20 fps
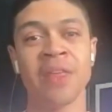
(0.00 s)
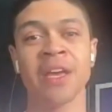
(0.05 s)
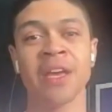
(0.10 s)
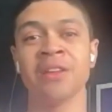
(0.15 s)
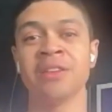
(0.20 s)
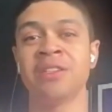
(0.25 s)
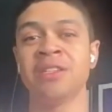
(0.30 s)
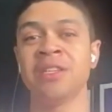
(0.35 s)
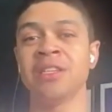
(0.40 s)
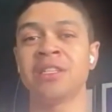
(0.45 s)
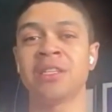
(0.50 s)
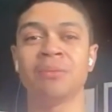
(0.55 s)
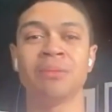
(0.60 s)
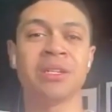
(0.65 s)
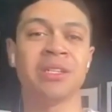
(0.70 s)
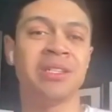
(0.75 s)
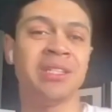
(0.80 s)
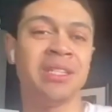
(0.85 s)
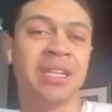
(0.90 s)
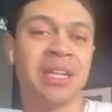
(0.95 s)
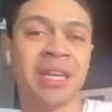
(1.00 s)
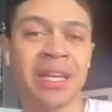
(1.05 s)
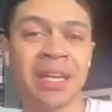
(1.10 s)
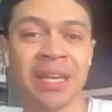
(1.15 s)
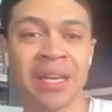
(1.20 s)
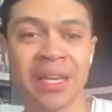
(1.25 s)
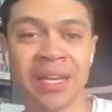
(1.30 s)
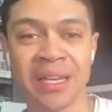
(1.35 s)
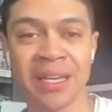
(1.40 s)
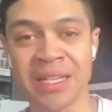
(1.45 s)
They could see someone
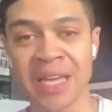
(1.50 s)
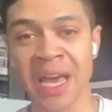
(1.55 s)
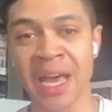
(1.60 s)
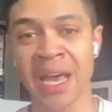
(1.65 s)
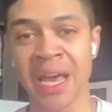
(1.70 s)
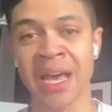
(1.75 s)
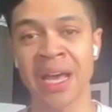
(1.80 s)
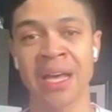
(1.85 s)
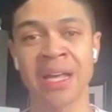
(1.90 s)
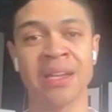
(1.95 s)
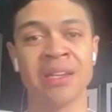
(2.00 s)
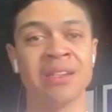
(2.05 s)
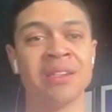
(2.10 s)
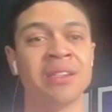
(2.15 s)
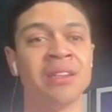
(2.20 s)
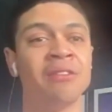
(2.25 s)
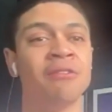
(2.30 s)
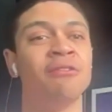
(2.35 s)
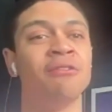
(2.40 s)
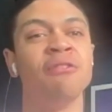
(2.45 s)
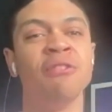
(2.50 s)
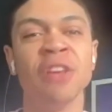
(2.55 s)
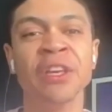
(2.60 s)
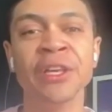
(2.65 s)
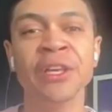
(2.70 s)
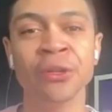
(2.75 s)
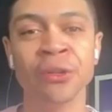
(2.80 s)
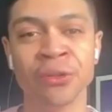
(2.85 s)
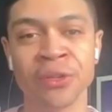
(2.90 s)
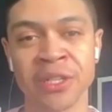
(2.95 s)
sing and dance and
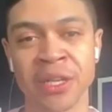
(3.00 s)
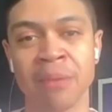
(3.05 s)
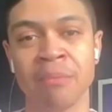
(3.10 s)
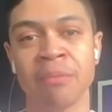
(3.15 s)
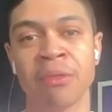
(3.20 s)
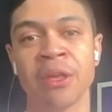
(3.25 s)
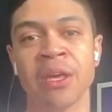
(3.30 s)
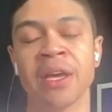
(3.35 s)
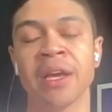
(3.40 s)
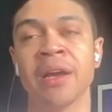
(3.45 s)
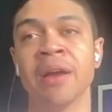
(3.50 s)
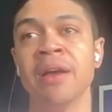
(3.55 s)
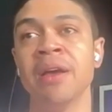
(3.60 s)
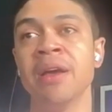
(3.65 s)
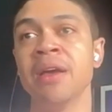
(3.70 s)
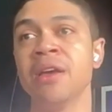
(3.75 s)
feel something.